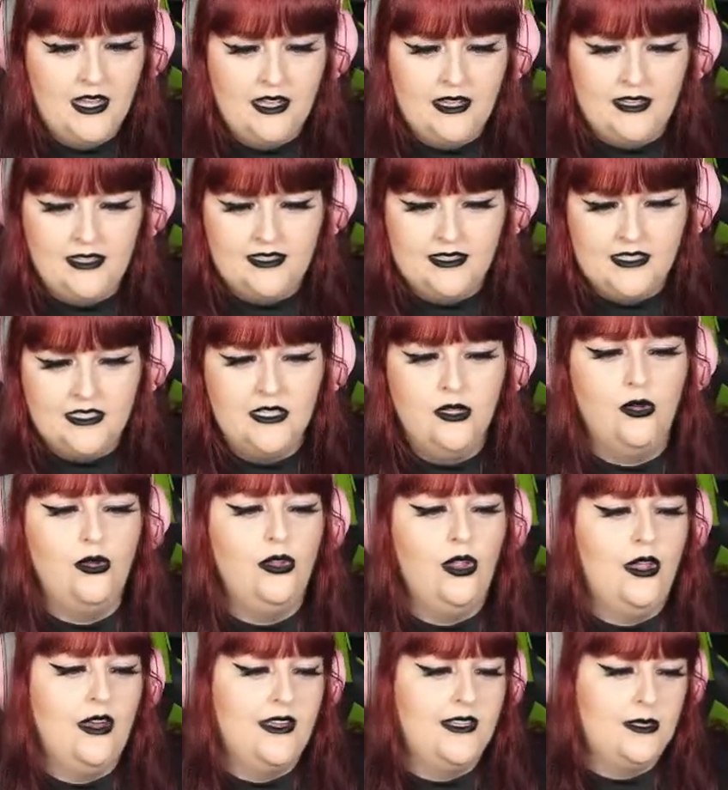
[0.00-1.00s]
It's still
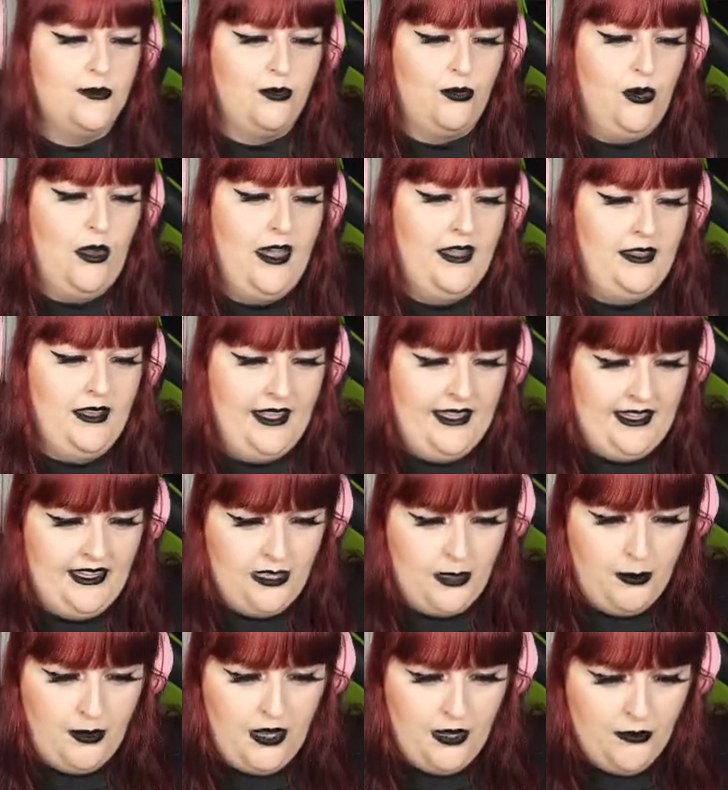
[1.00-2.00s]
not as bright like in
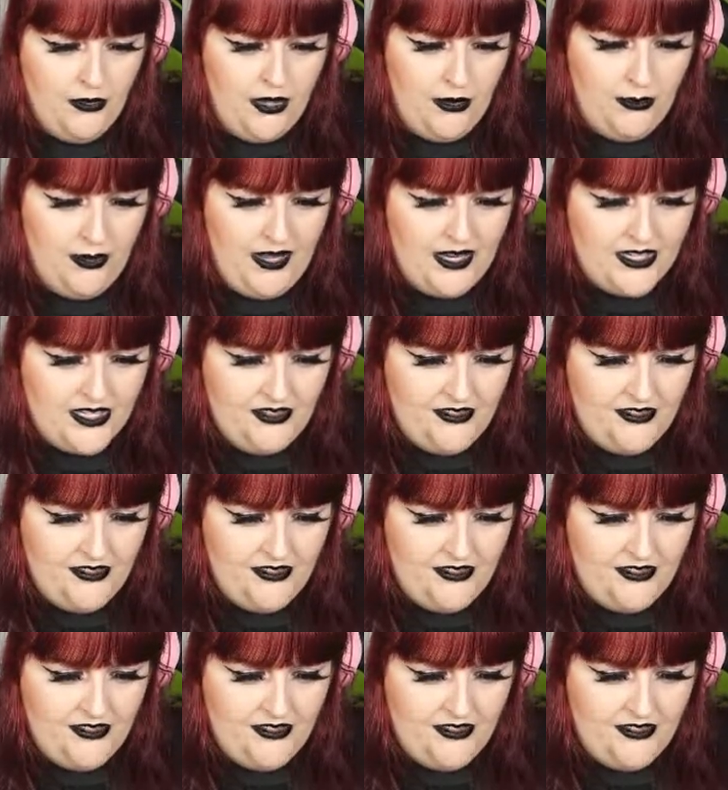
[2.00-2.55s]
the pumpkin patch.